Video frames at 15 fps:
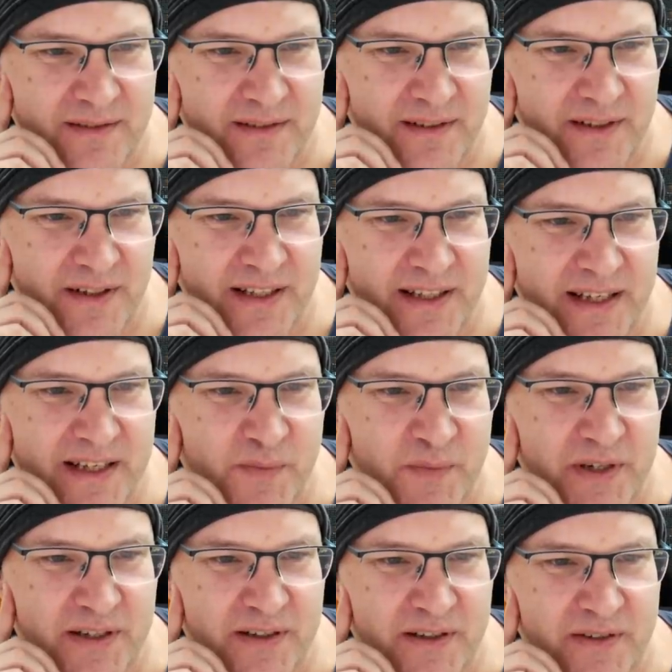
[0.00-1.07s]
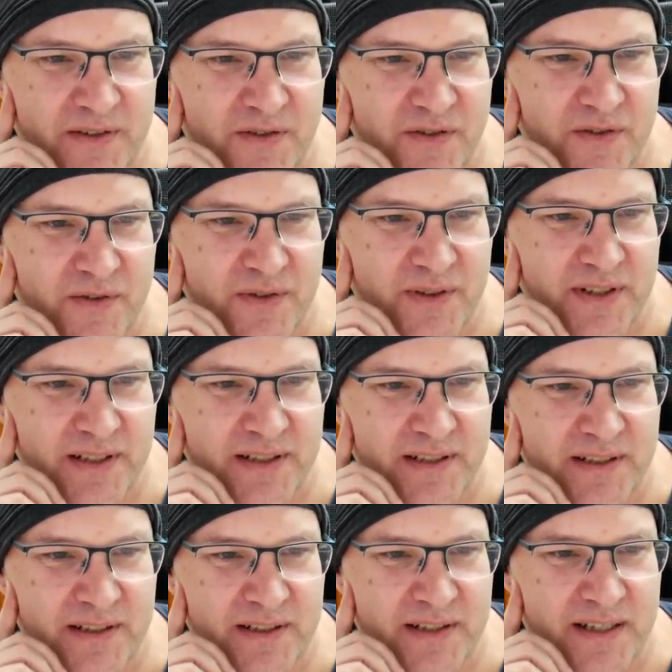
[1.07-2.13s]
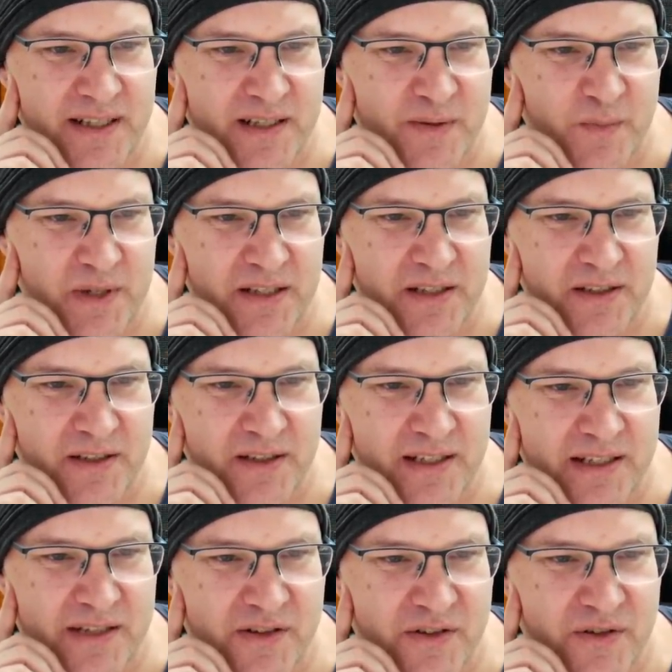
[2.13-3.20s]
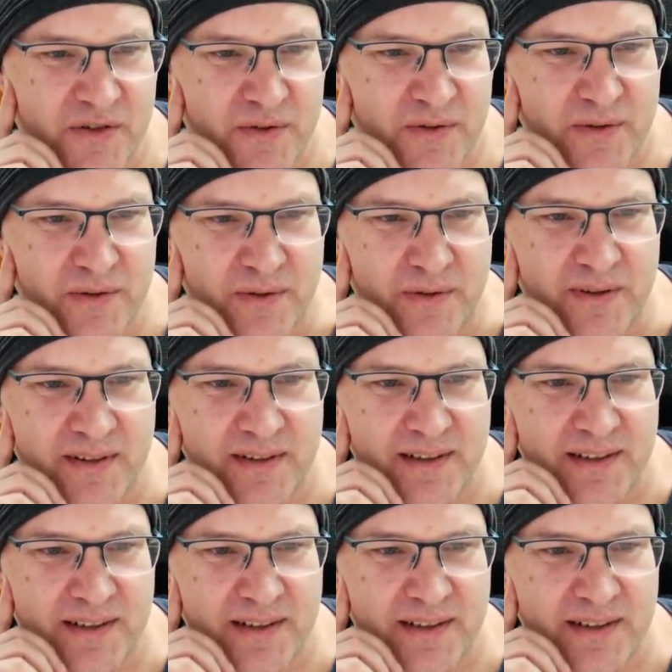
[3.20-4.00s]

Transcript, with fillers: loading Tasmota onto the ESP32?